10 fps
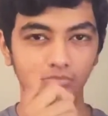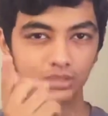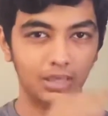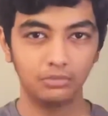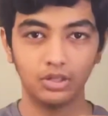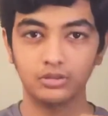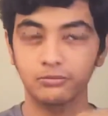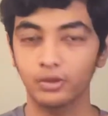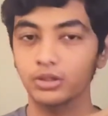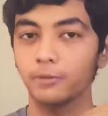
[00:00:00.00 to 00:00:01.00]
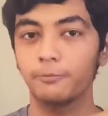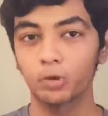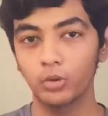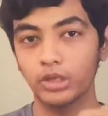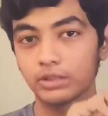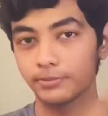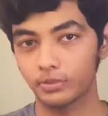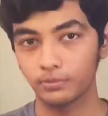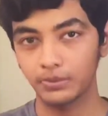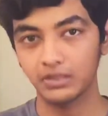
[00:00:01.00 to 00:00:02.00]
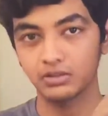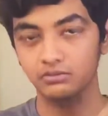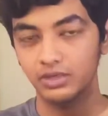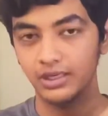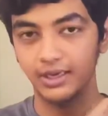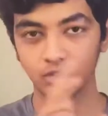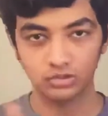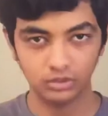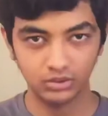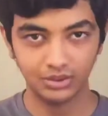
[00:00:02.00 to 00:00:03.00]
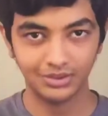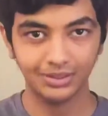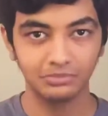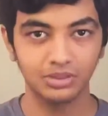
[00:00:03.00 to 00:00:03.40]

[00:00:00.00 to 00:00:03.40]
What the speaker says: cameras for the Pro and the Pro Plus were actually the same.